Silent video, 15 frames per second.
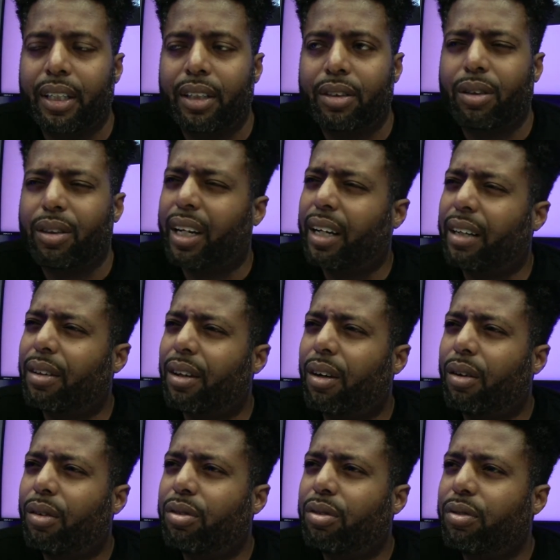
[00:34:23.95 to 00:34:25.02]
So yeah,
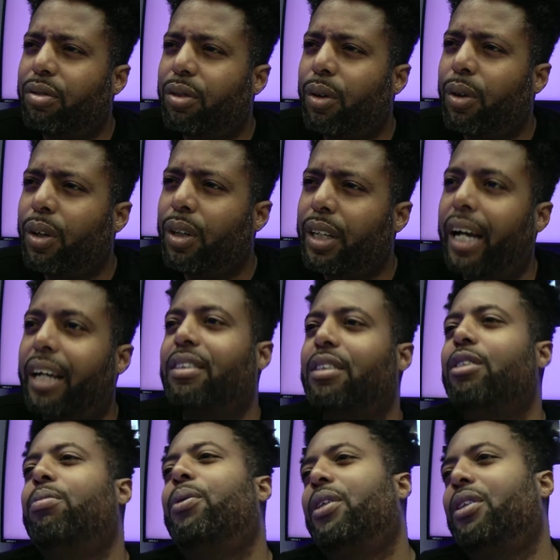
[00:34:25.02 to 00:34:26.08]
04? Yeah, because he was
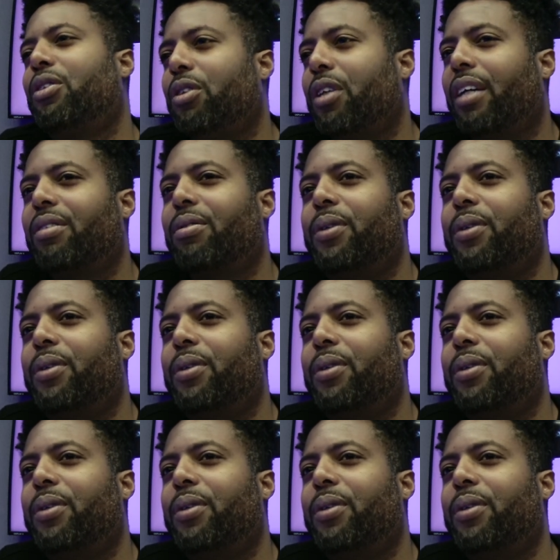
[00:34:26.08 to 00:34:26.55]
born in 2001.